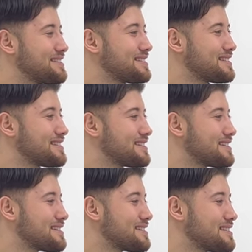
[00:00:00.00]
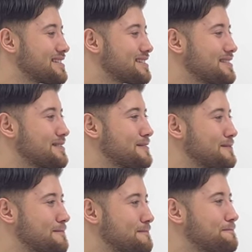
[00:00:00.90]

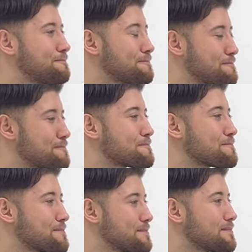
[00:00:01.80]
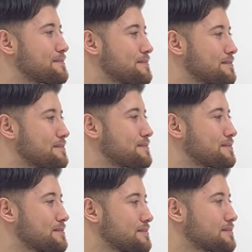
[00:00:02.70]

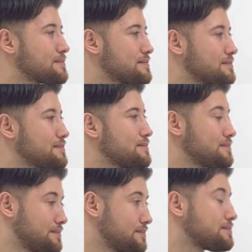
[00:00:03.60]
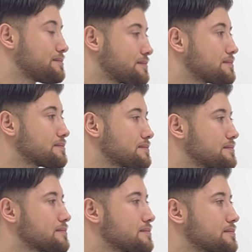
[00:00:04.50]

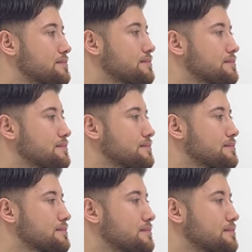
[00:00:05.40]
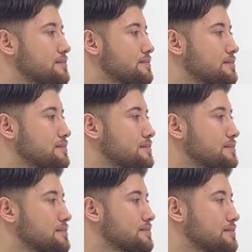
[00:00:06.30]

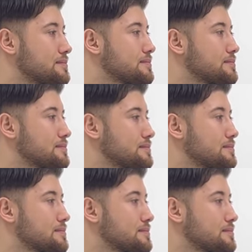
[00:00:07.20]
(not speaking)